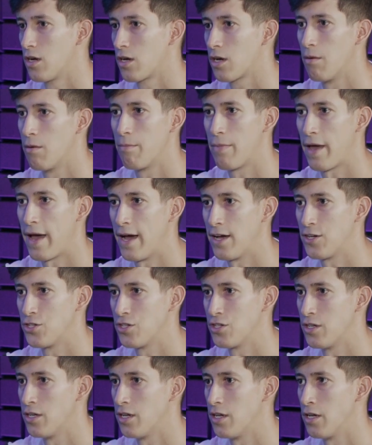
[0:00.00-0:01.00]

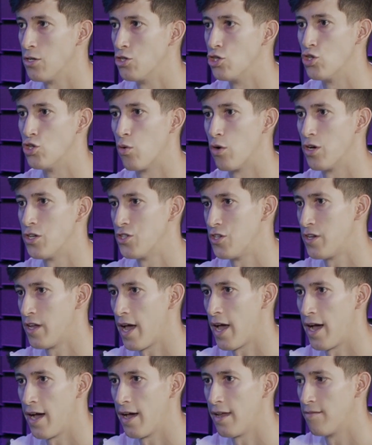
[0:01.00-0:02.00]
compassion and joy she
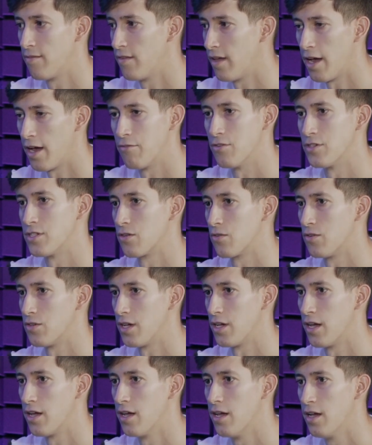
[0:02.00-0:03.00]
had every single
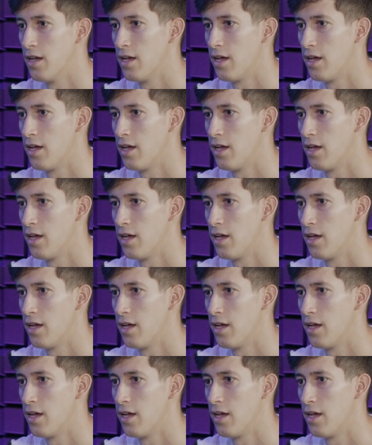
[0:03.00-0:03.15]
day.